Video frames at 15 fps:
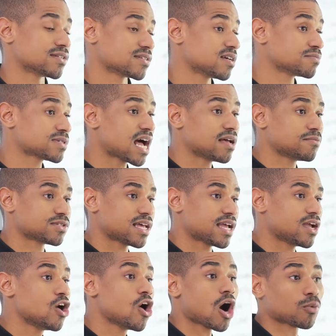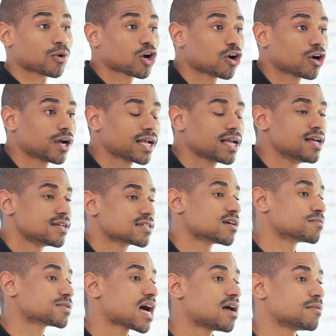Sometimes they are recurring,
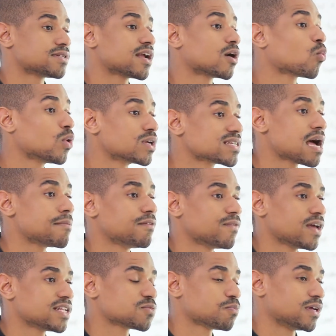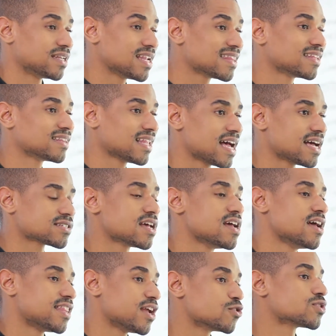sometimes they are one-time events, but nonetheless,
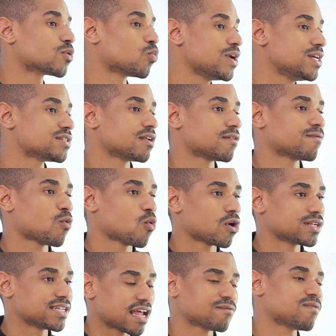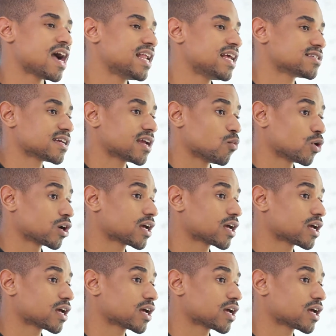there is a reason for debt financing, and we're